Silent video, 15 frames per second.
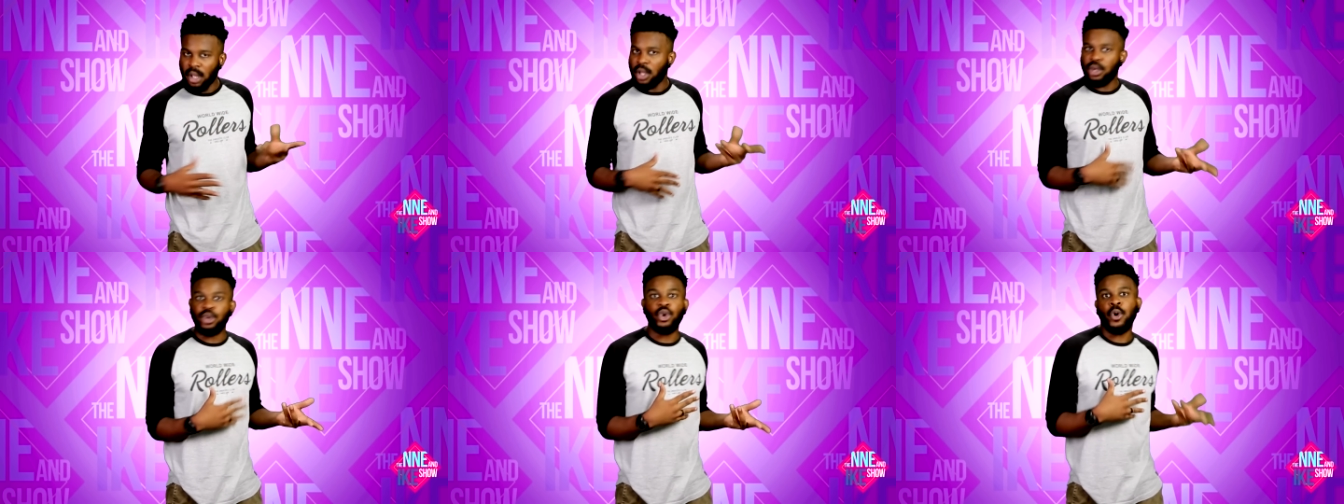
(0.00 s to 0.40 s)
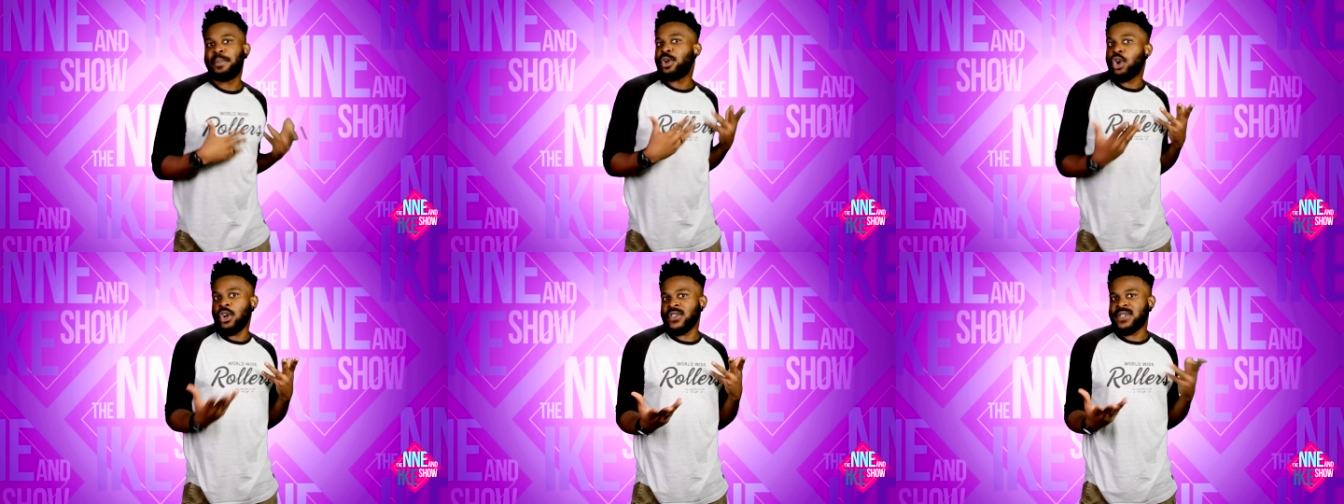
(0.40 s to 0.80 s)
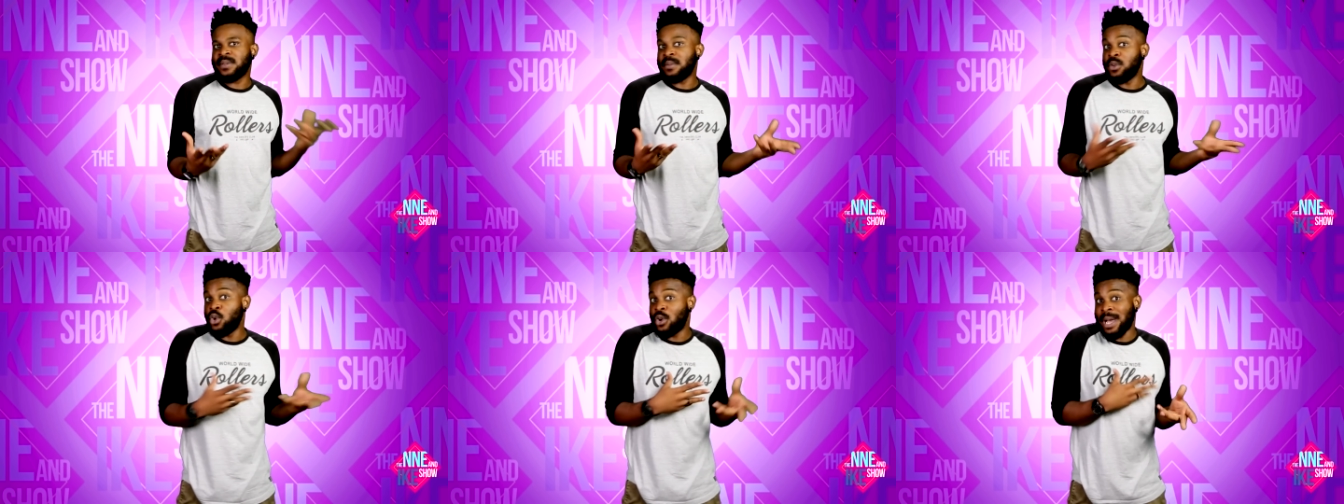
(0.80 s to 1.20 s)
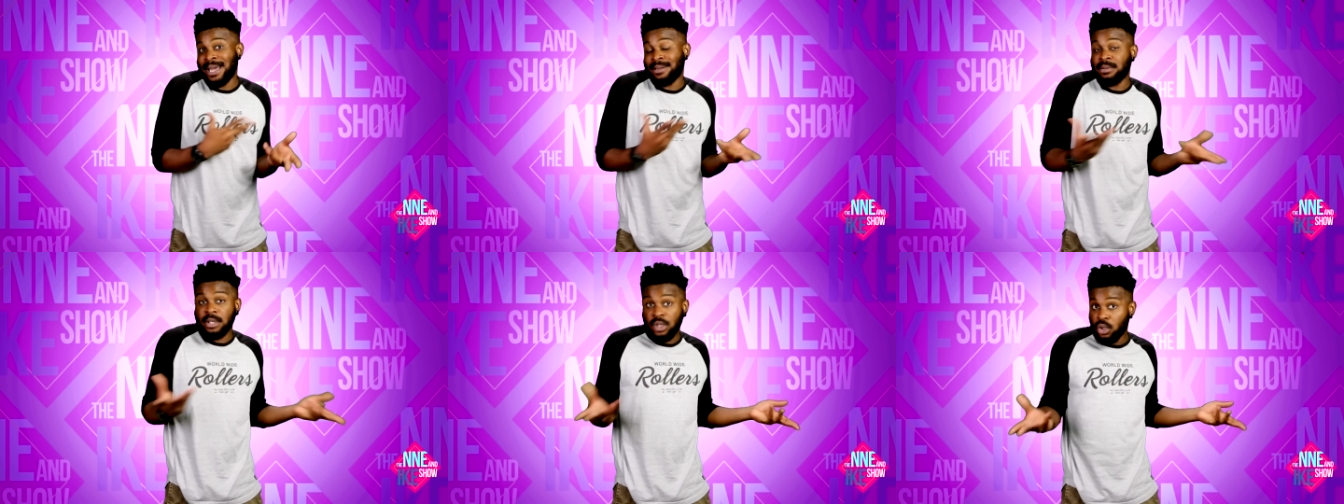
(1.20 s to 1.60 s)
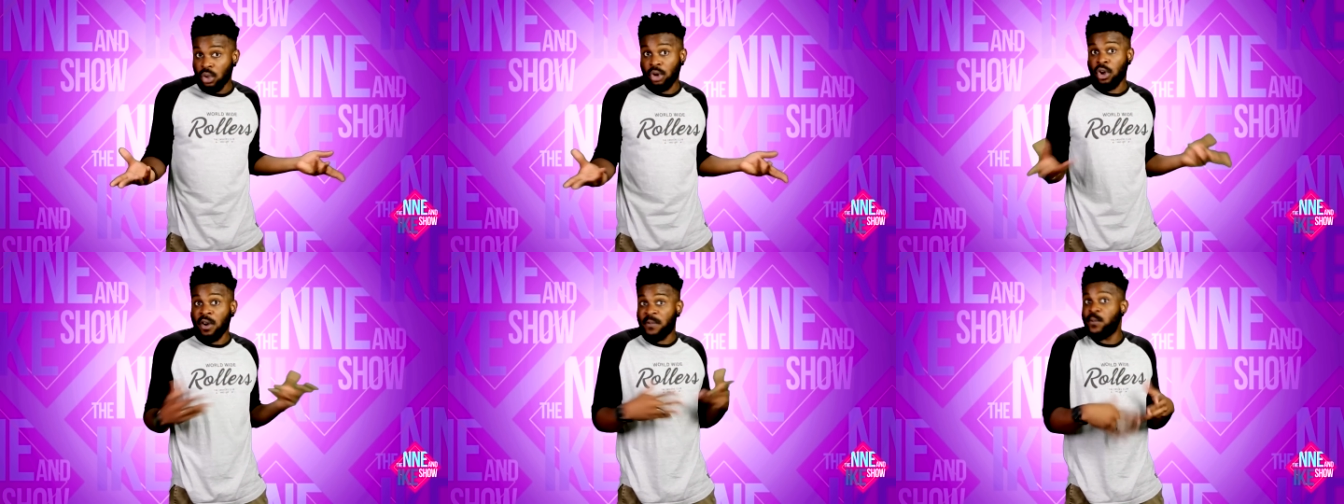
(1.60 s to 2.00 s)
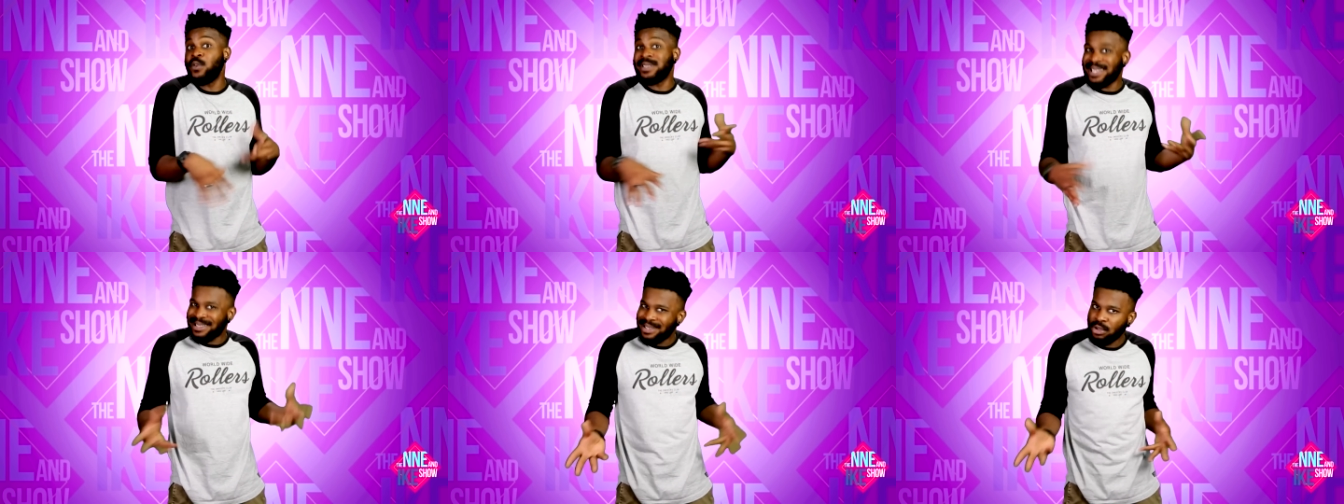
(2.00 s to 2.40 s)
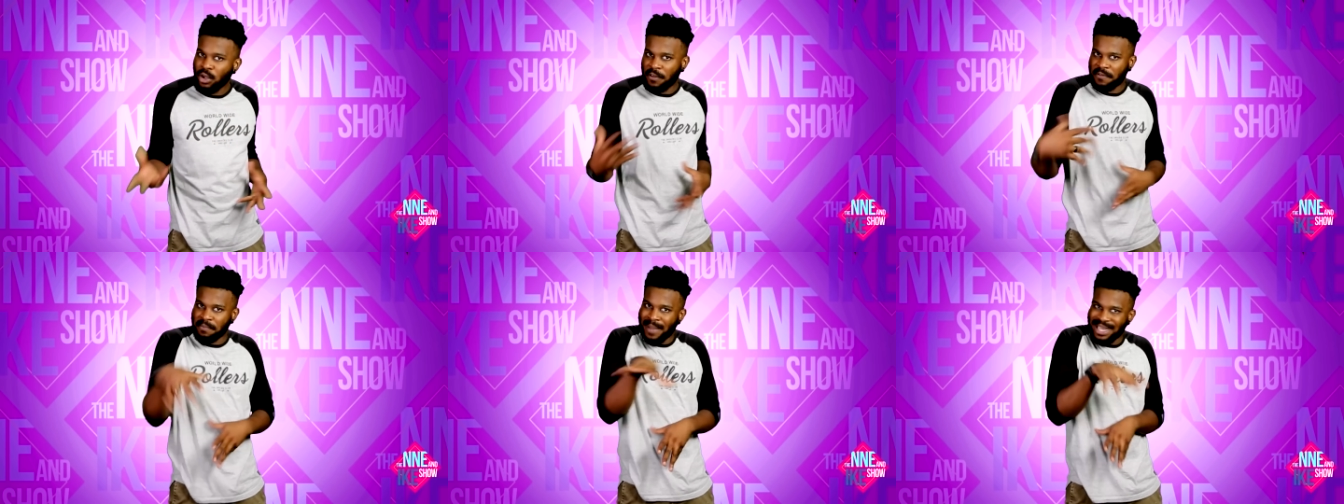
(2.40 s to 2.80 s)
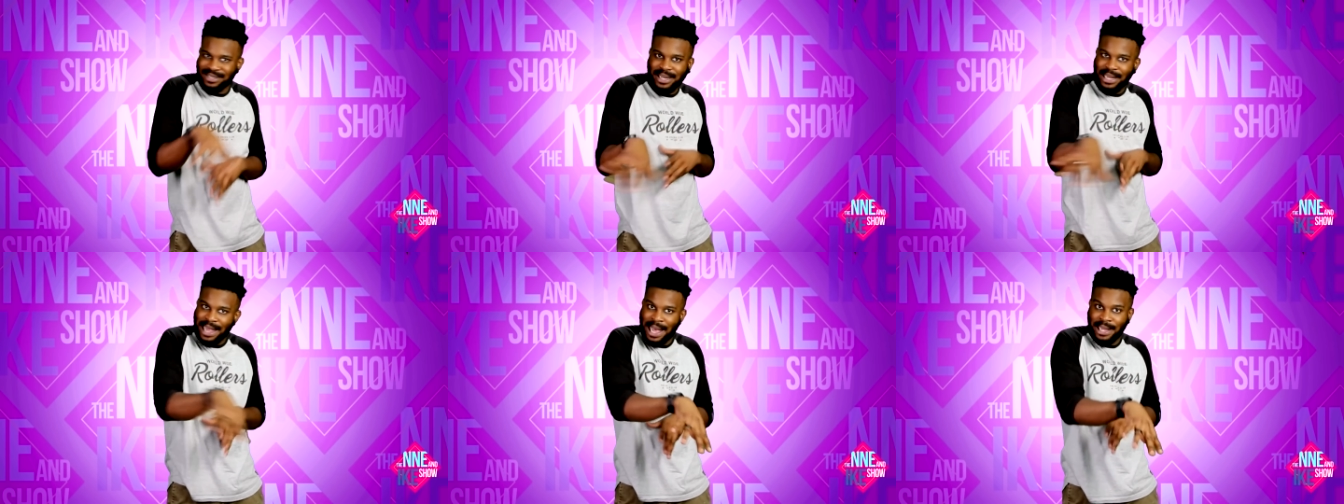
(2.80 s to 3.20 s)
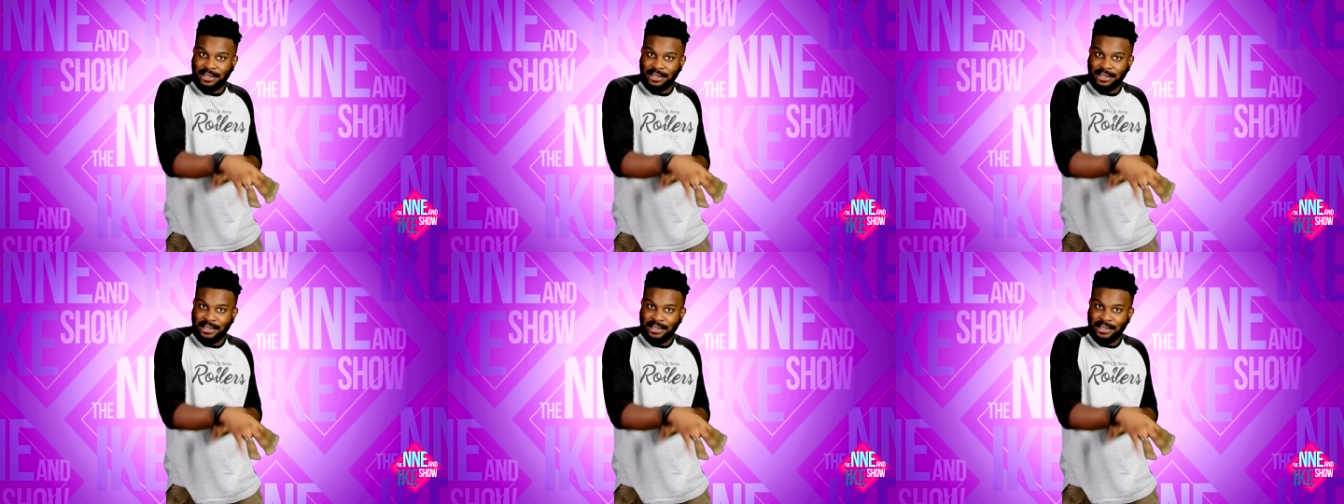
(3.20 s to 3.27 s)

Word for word: You know, because you can, you know, kung fu is a thing of martial arts.